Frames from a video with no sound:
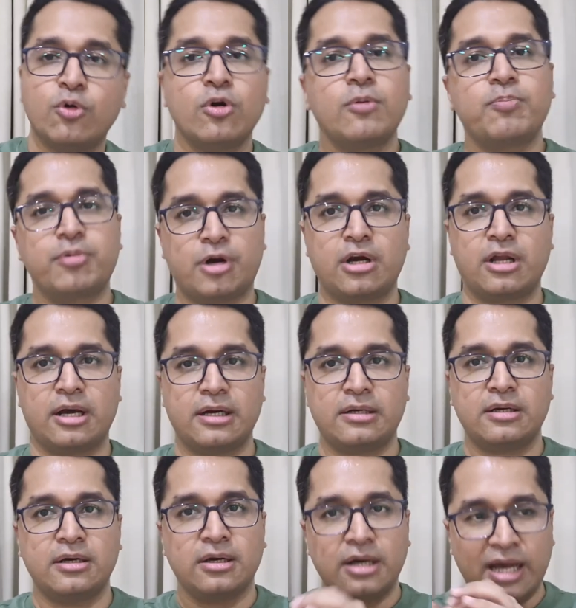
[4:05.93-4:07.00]
good
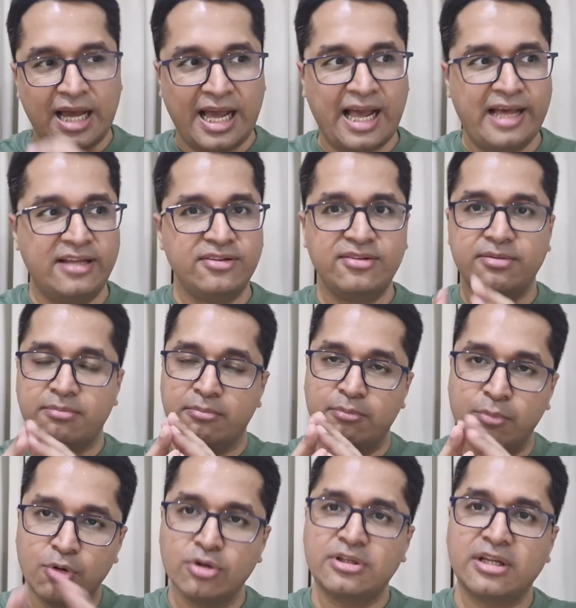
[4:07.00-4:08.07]
product has
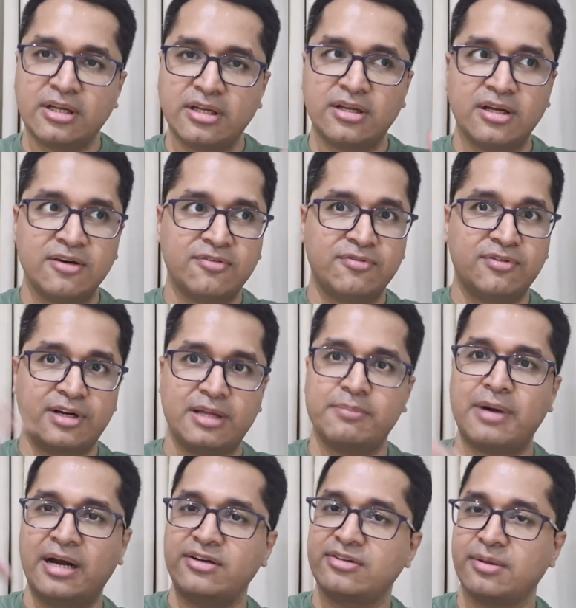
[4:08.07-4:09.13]
more than enough
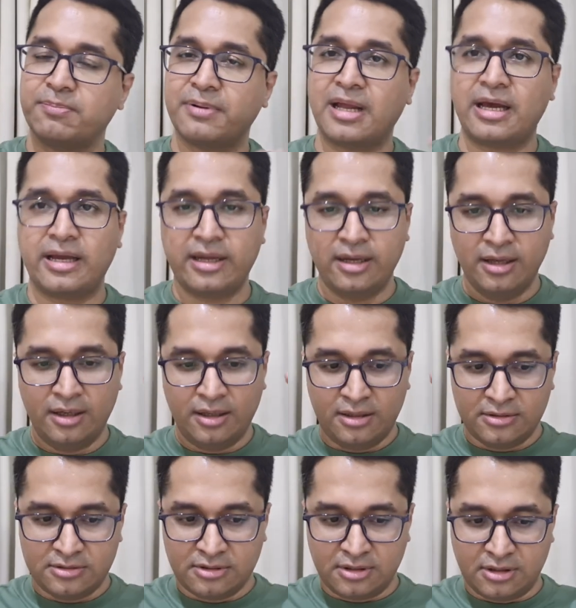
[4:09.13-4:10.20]
demand supply
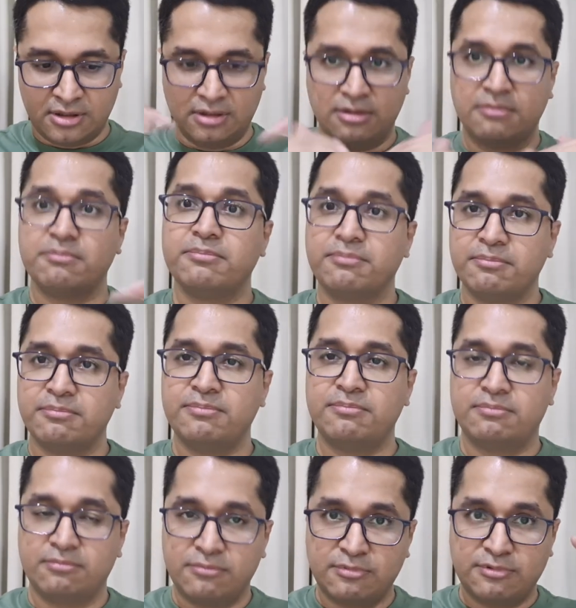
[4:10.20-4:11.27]
uh,
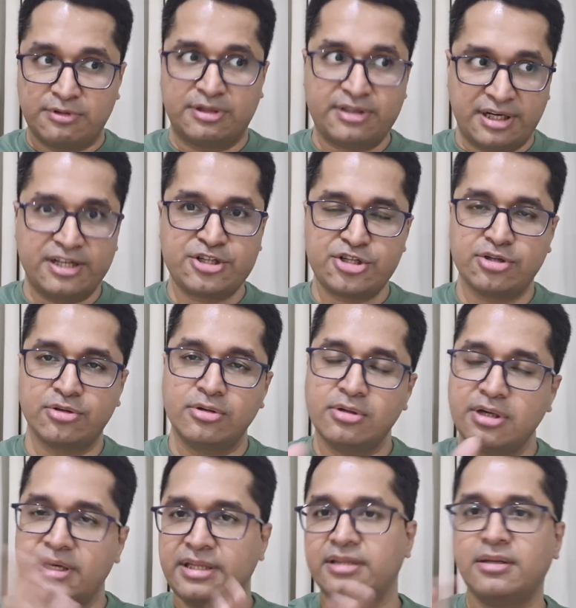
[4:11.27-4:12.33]

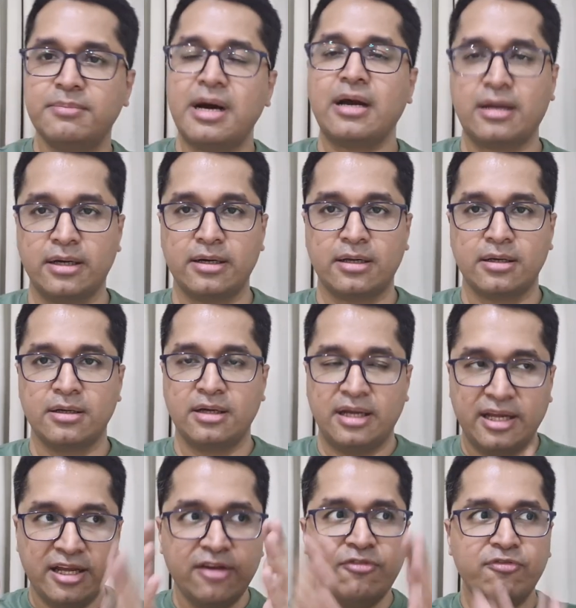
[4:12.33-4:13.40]
ratio in the market.
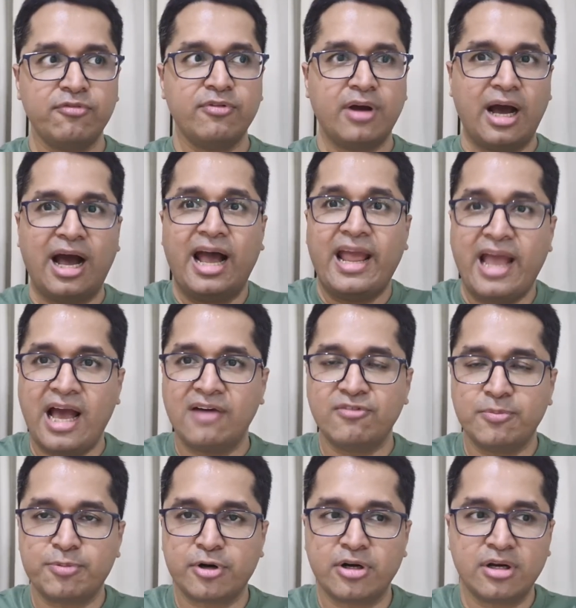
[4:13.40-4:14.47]
If I have
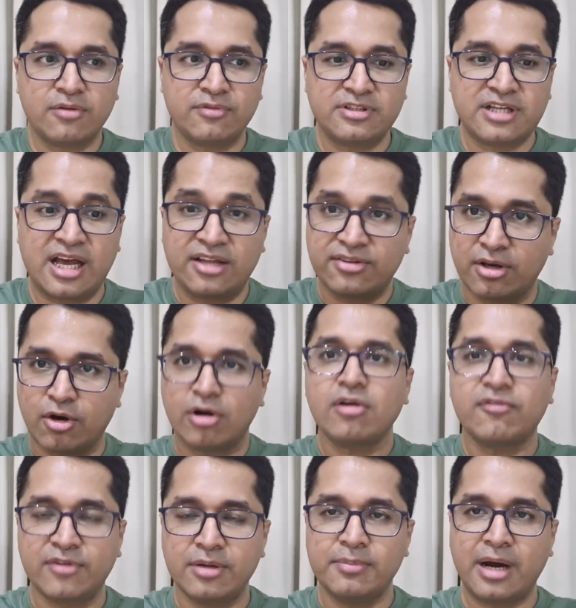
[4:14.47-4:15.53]
a product which has a lot
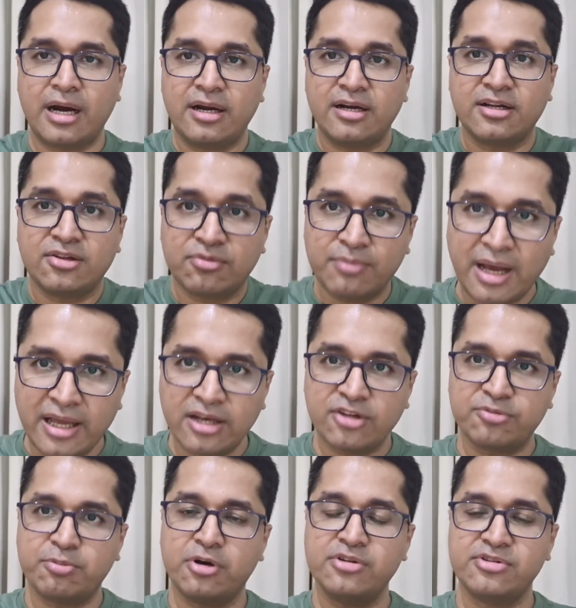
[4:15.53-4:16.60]
of demand, it is my
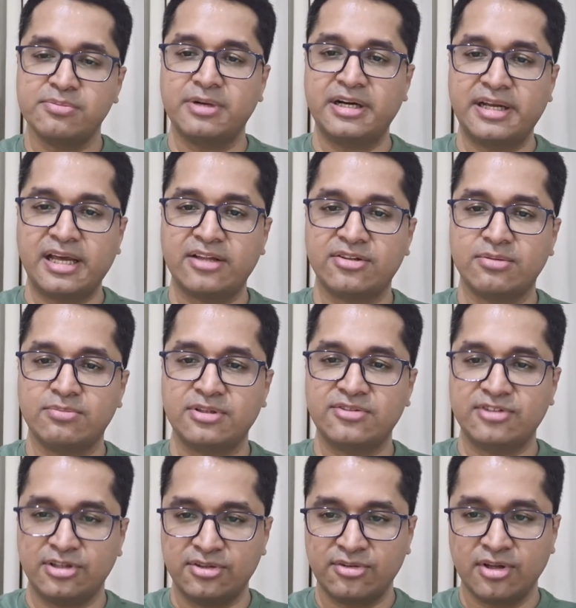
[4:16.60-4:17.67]
responsibility as a
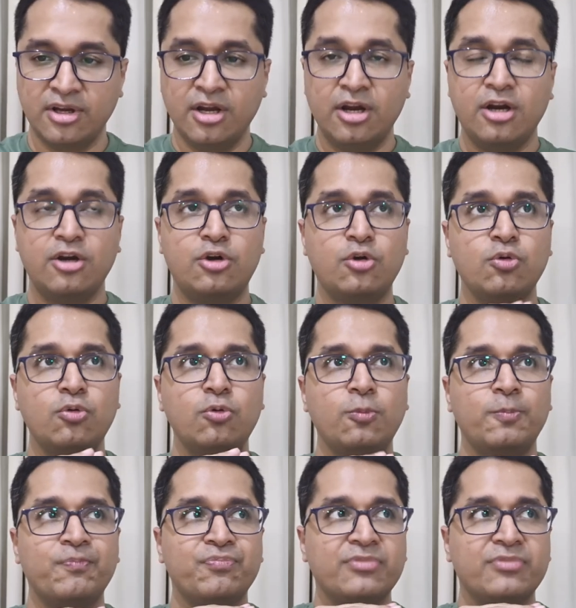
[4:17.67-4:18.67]
business to